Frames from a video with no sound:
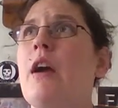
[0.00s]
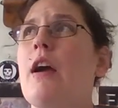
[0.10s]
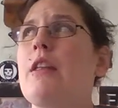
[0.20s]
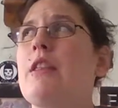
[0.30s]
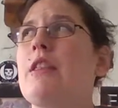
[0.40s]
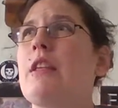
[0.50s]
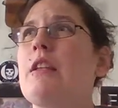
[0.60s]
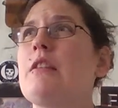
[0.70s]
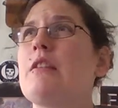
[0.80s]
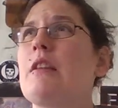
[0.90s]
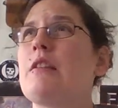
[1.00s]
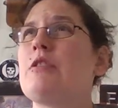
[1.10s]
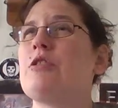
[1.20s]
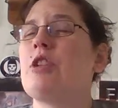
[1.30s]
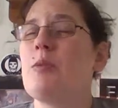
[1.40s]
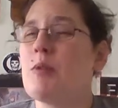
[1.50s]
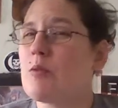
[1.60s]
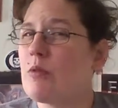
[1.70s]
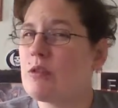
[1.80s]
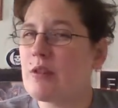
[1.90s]
I think the
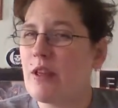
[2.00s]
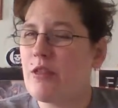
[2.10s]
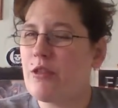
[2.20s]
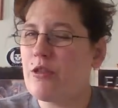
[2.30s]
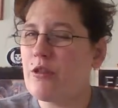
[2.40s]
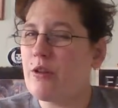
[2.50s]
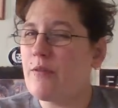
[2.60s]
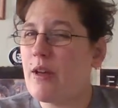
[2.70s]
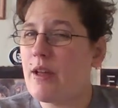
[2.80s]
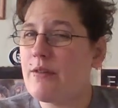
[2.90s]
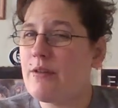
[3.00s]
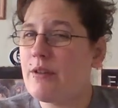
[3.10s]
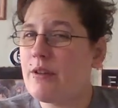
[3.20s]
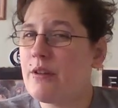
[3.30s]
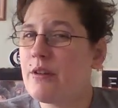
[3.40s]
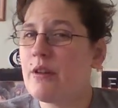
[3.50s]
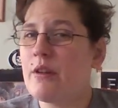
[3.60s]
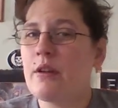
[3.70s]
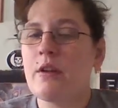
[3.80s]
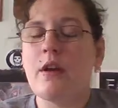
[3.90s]
cheapest one's like $35.
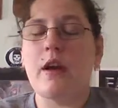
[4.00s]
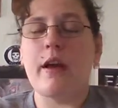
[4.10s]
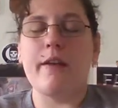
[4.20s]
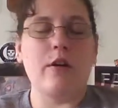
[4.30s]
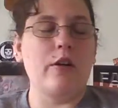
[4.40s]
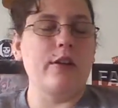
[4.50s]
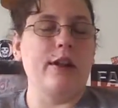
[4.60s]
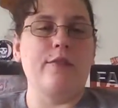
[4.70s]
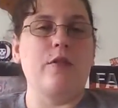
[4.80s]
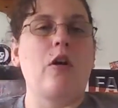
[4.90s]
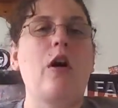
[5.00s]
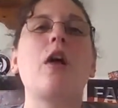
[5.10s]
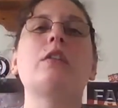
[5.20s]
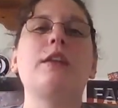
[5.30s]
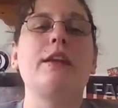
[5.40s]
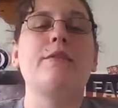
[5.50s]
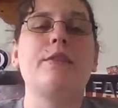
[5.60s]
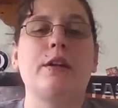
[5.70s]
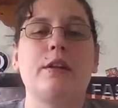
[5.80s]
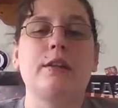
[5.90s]
I have all the info. I'll leave
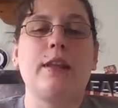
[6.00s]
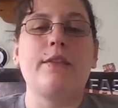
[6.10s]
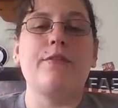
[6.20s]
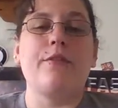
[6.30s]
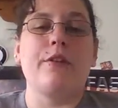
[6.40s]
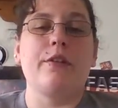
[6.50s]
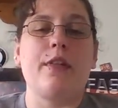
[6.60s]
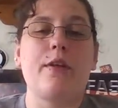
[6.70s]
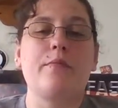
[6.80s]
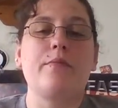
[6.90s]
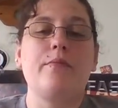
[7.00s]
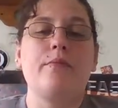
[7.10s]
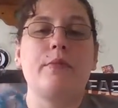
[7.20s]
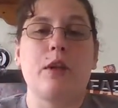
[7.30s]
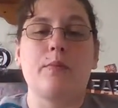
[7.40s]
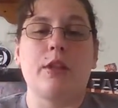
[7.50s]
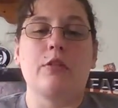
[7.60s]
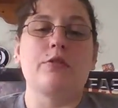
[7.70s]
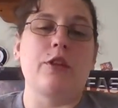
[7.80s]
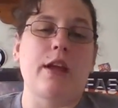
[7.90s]
the link for them down
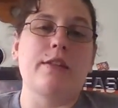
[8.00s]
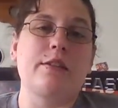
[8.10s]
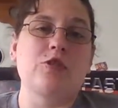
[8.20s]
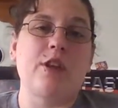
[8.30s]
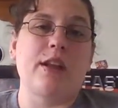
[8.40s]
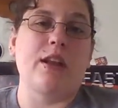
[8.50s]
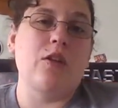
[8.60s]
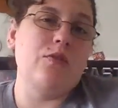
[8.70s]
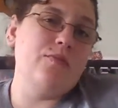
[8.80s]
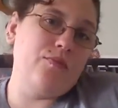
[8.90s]
below so you guys can check it out.